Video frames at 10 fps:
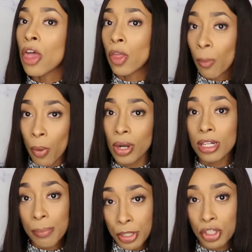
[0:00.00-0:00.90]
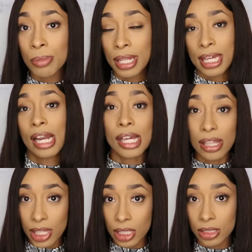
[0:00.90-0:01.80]
They'll point at a picture and be like, can I
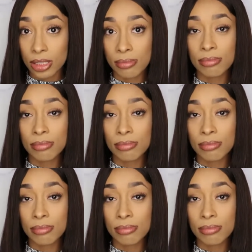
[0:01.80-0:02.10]
get this?